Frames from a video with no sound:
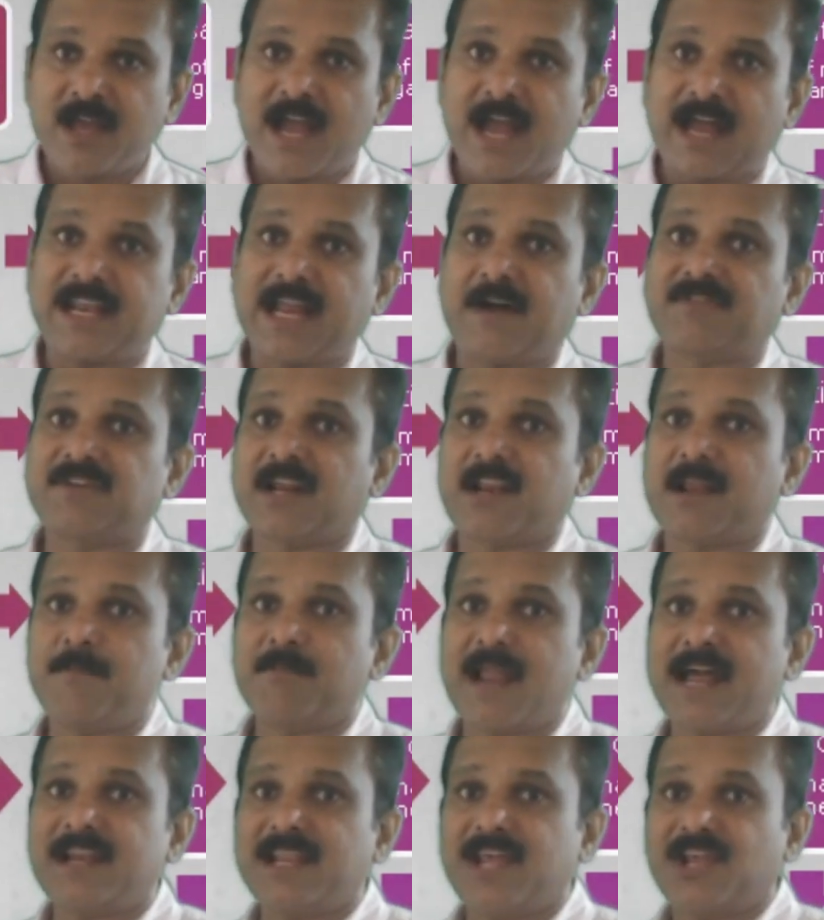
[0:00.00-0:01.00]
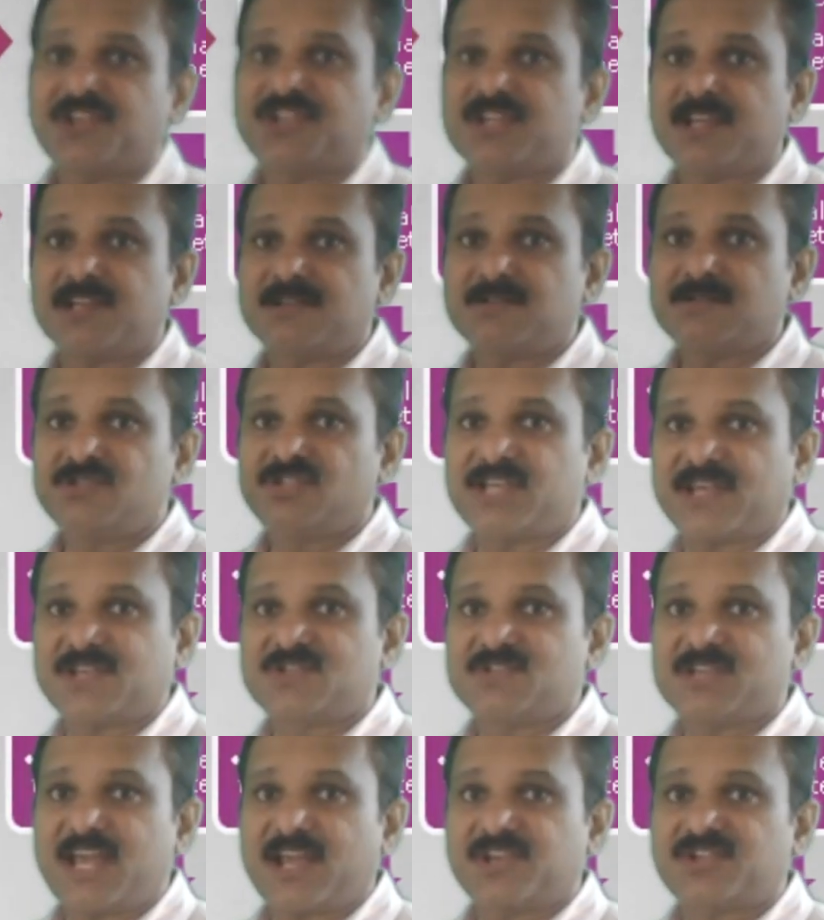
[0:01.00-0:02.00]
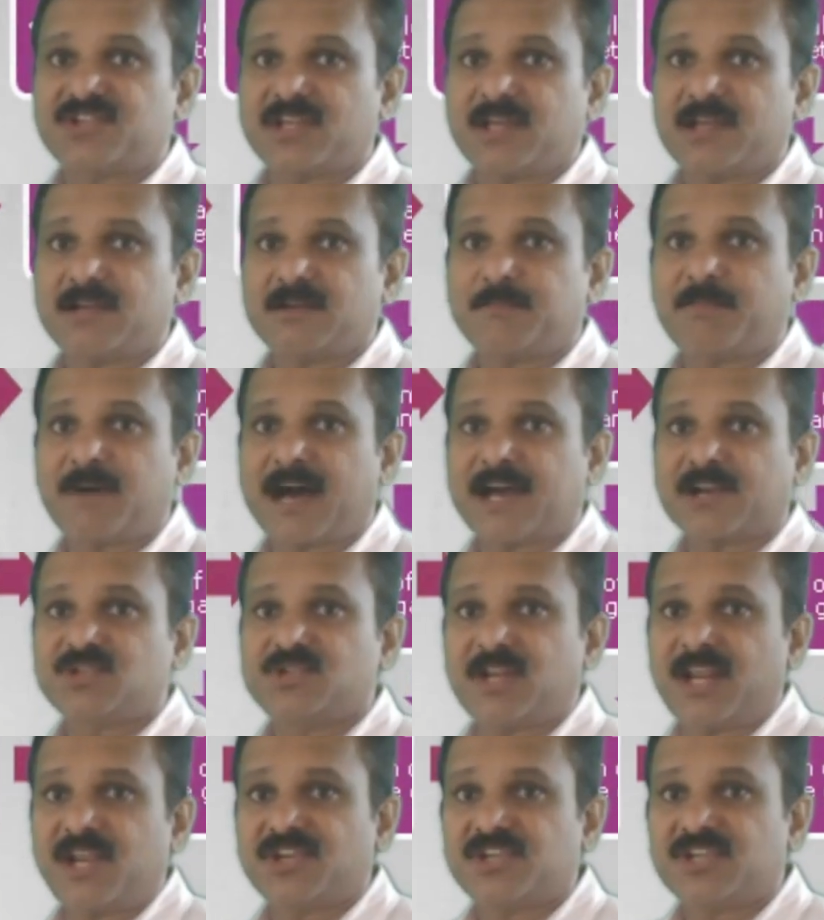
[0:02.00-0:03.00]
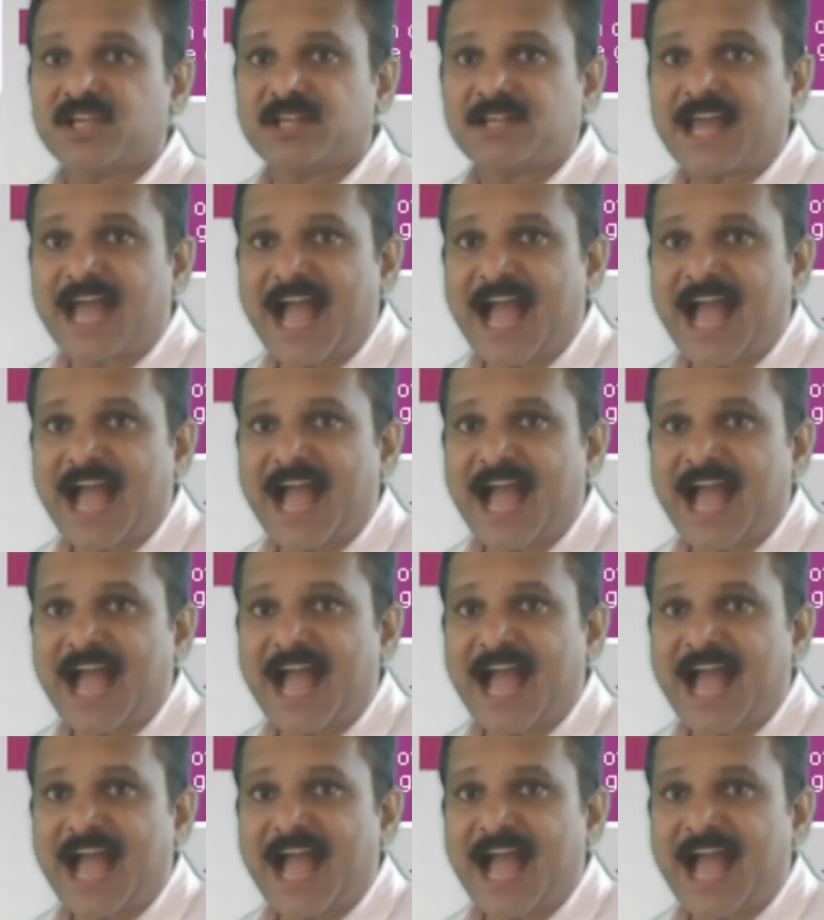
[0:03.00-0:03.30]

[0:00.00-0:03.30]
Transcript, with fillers: and after implantation, gestation, parturition,